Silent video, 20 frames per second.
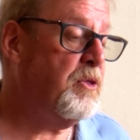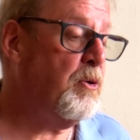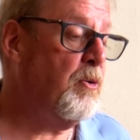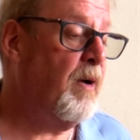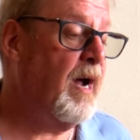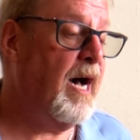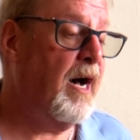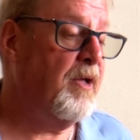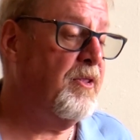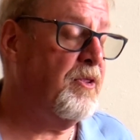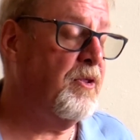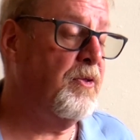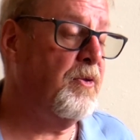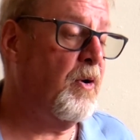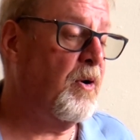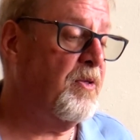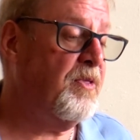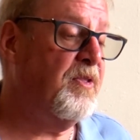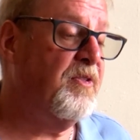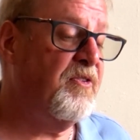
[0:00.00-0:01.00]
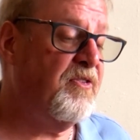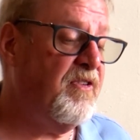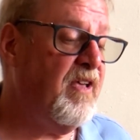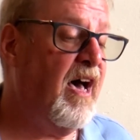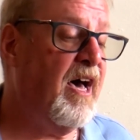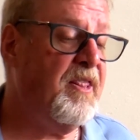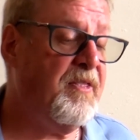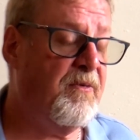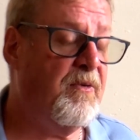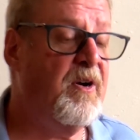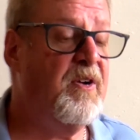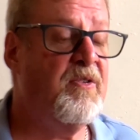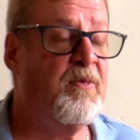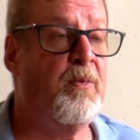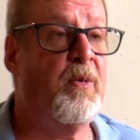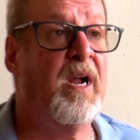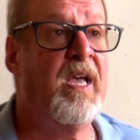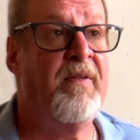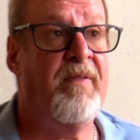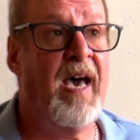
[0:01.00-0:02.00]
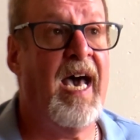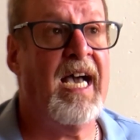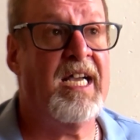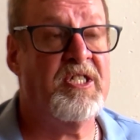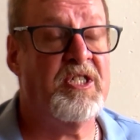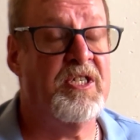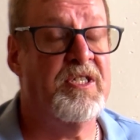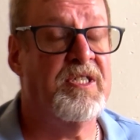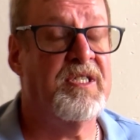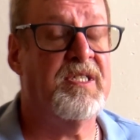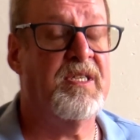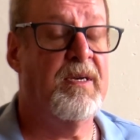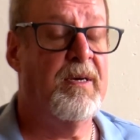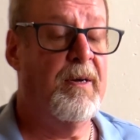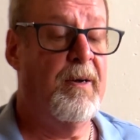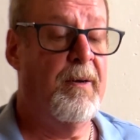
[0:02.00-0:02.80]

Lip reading: throughout the North and South for his brave actions.